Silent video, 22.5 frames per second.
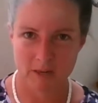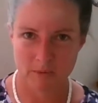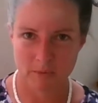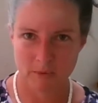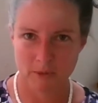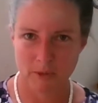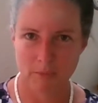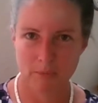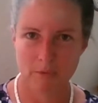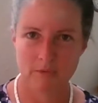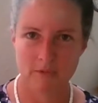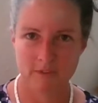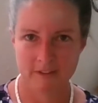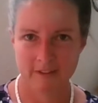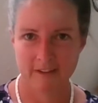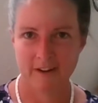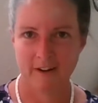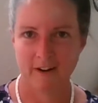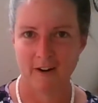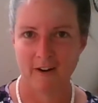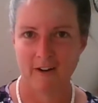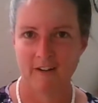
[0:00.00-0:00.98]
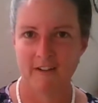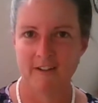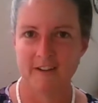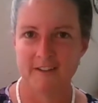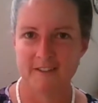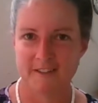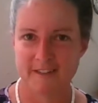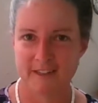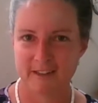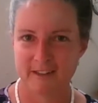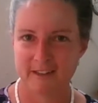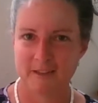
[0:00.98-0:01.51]
people in there and
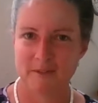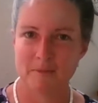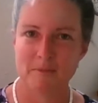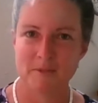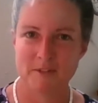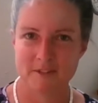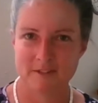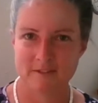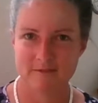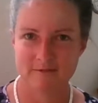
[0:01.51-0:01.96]
selling them this